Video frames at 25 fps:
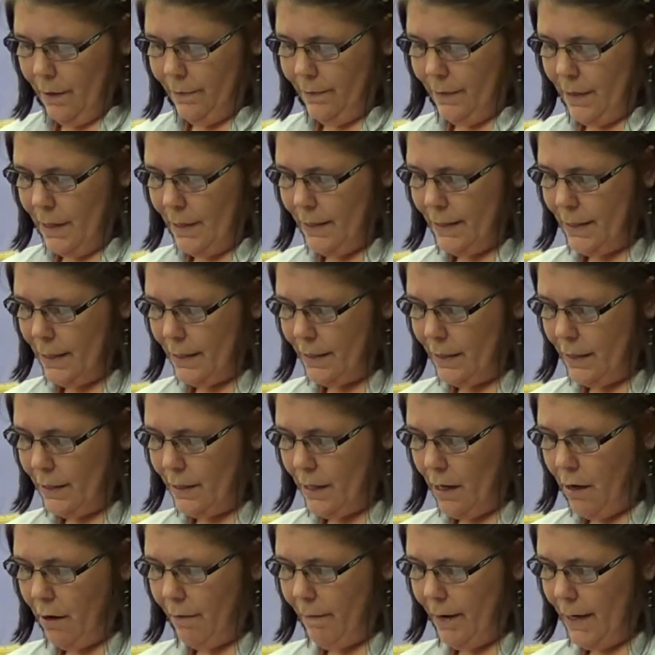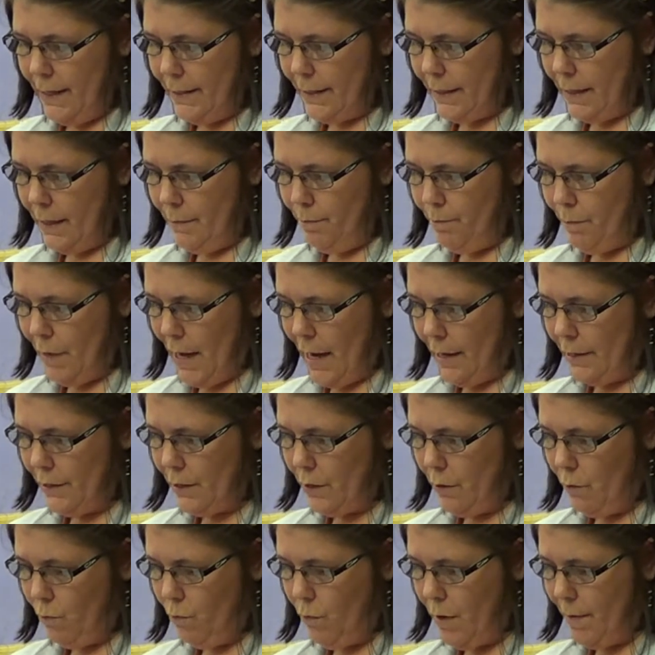This has a direct
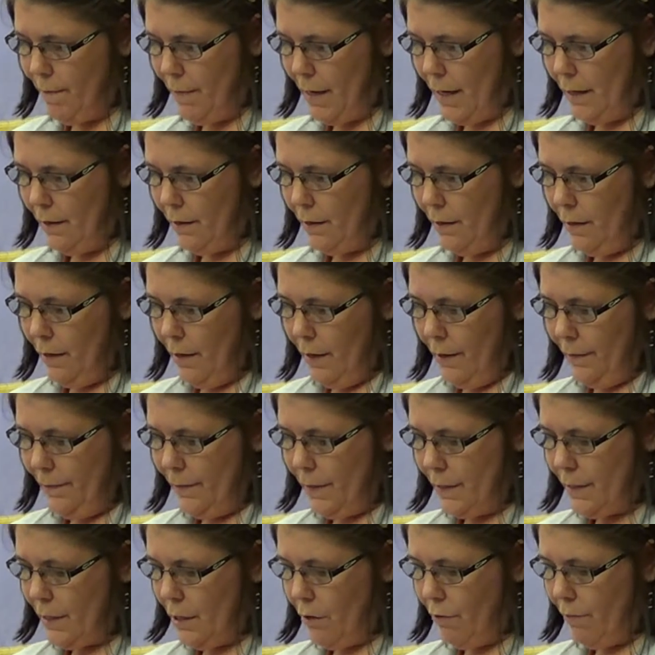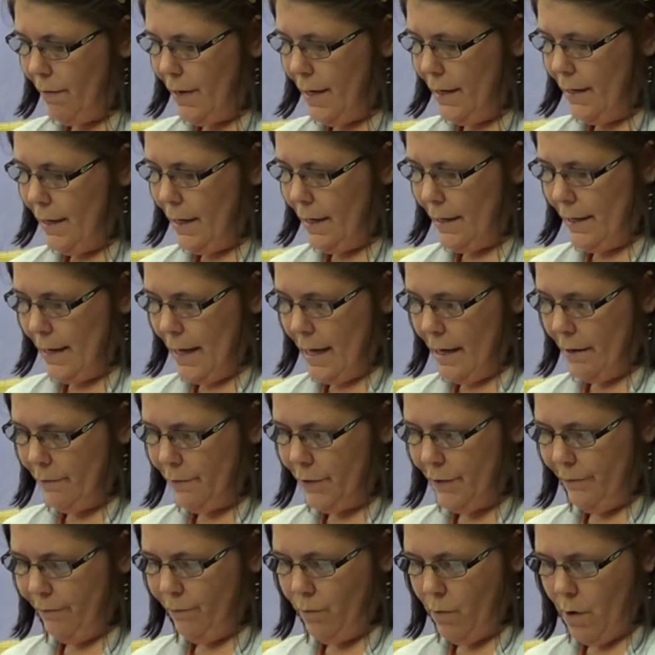impact on women that are in and
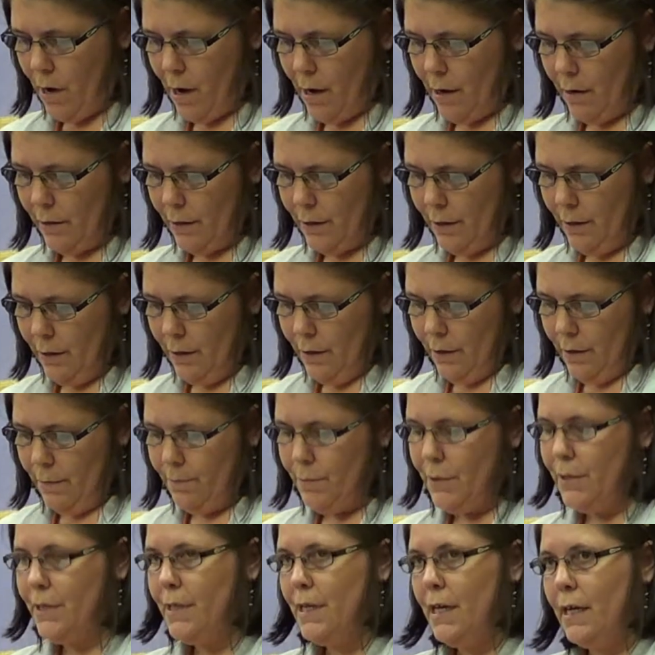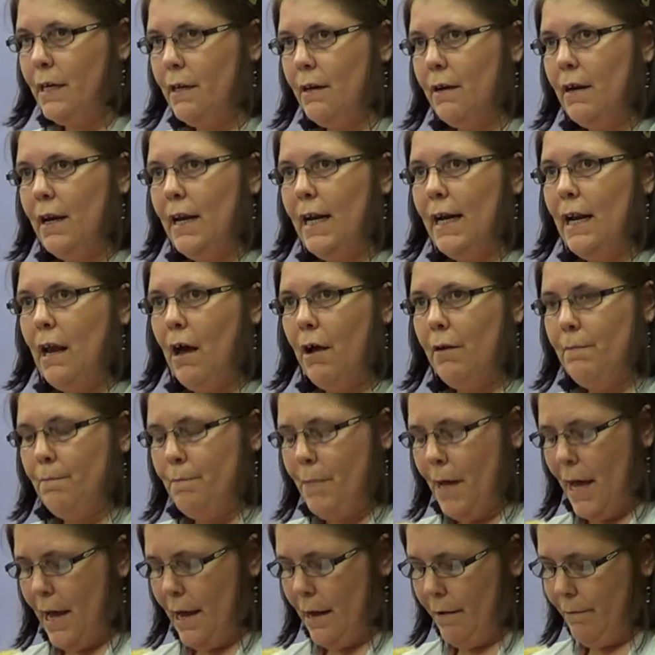out of work, particularly lone
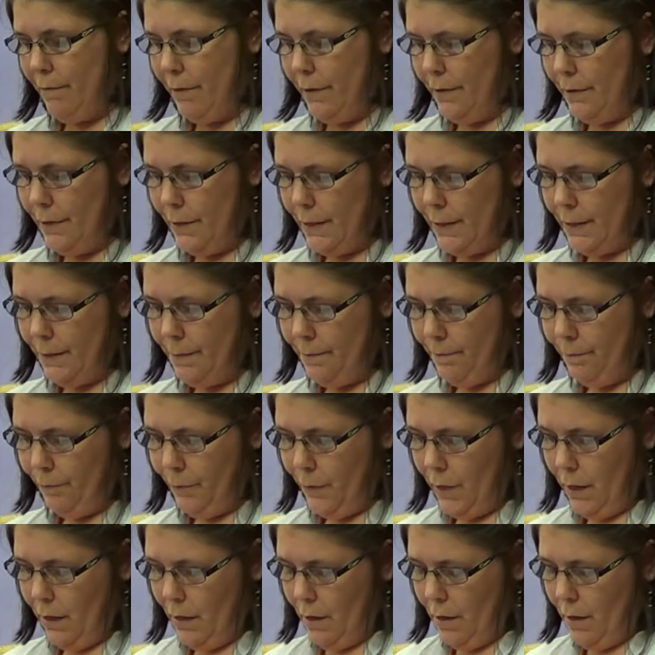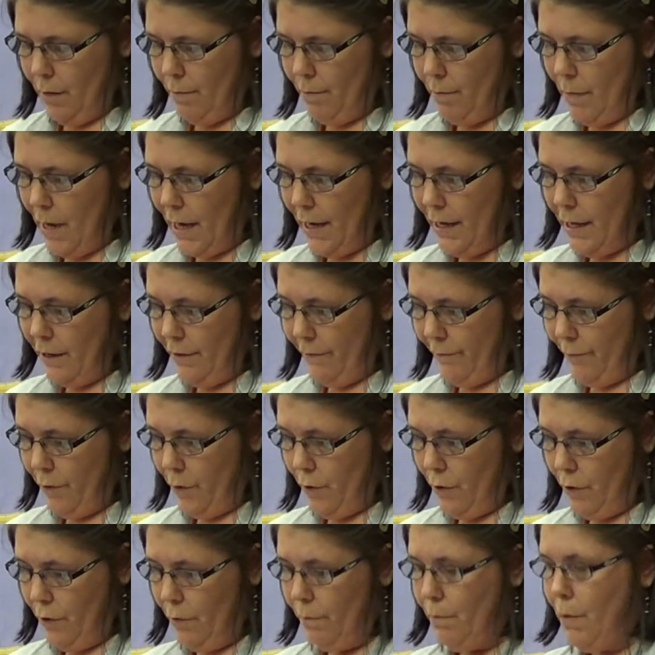parents, many of
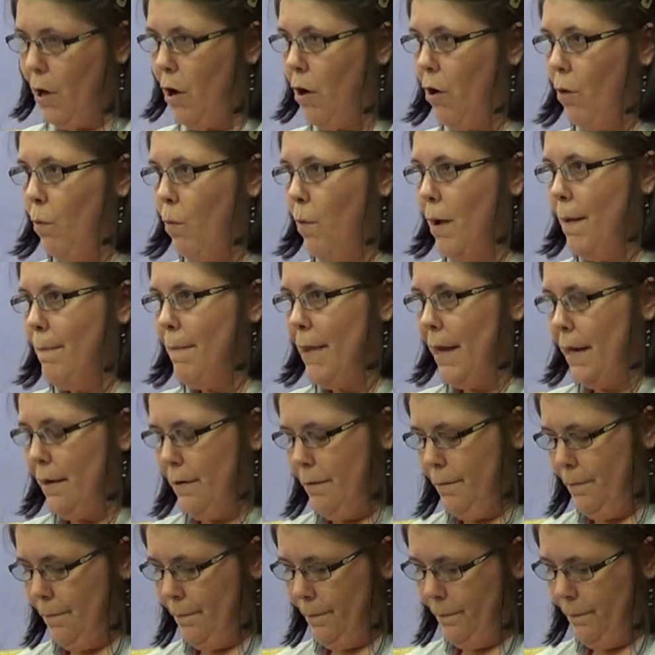whom are women.